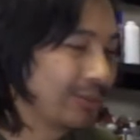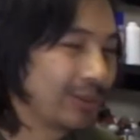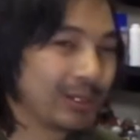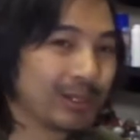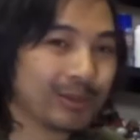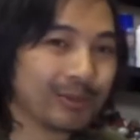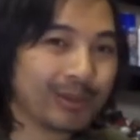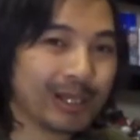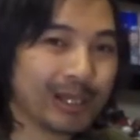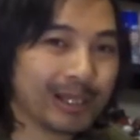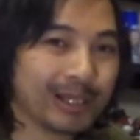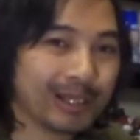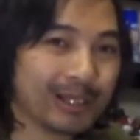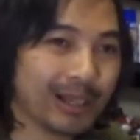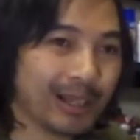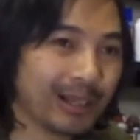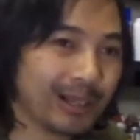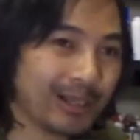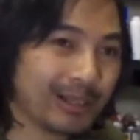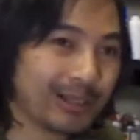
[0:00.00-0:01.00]
the reason why
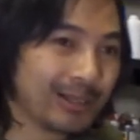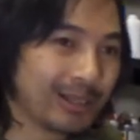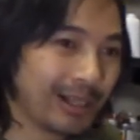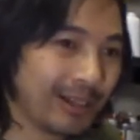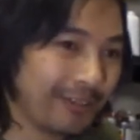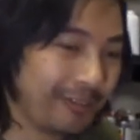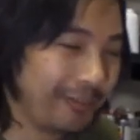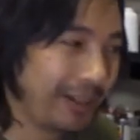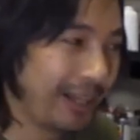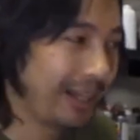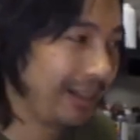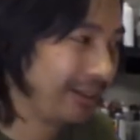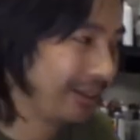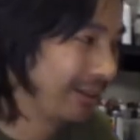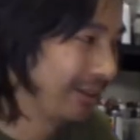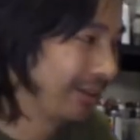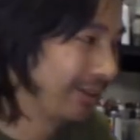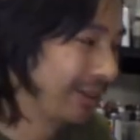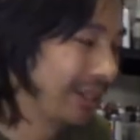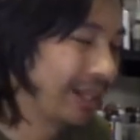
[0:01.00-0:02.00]
I, it's not flat you
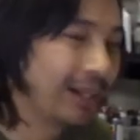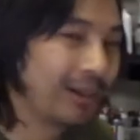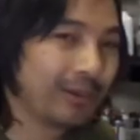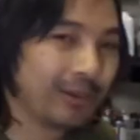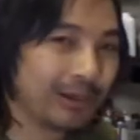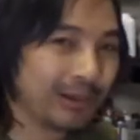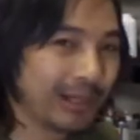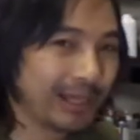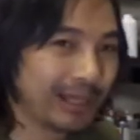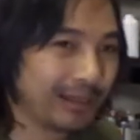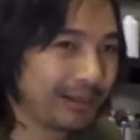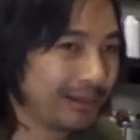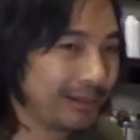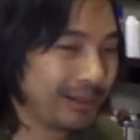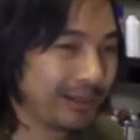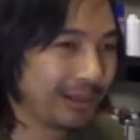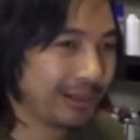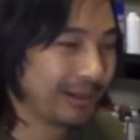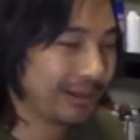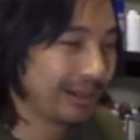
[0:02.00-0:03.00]
know that or like
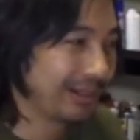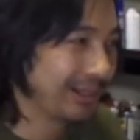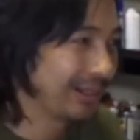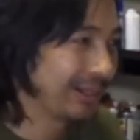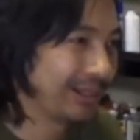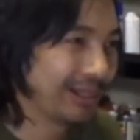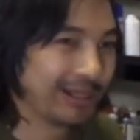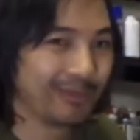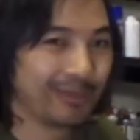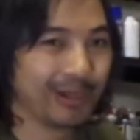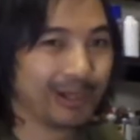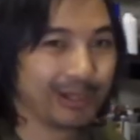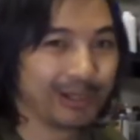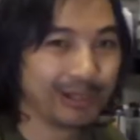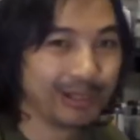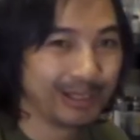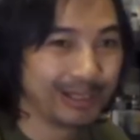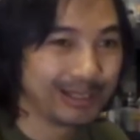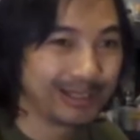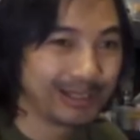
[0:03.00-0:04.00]
you know it's just not a very
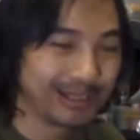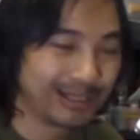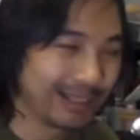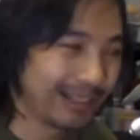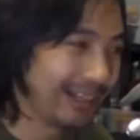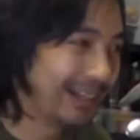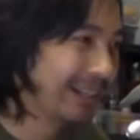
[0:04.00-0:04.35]
good heat sink